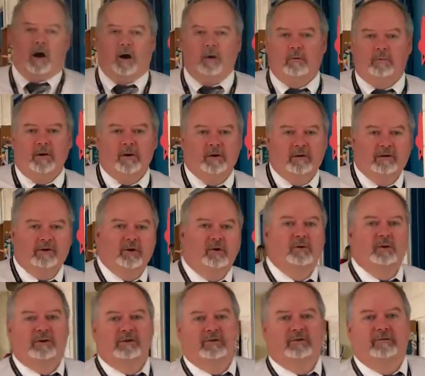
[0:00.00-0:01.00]
I hope you
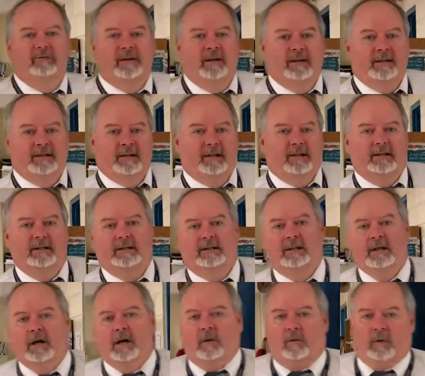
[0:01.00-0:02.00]
enjoyed your visit
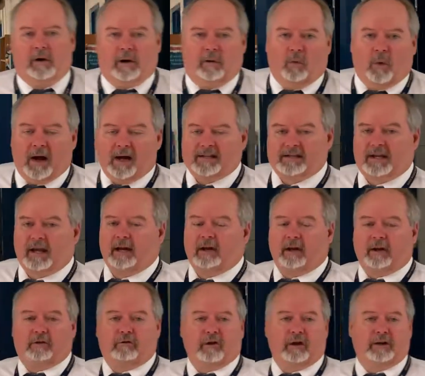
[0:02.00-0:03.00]
at Wise
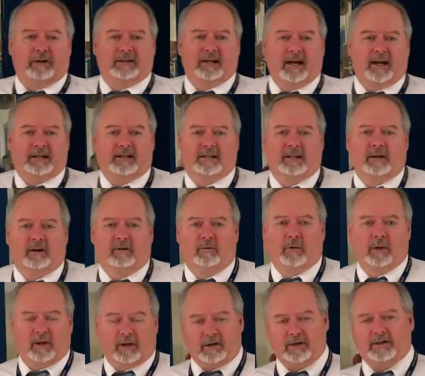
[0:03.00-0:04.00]
County Career Tech Center
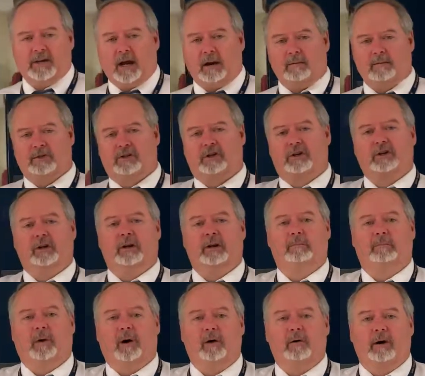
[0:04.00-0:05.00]
with our
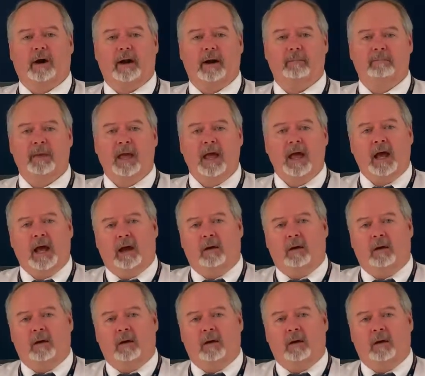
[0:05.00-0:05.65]
cybersecurity program.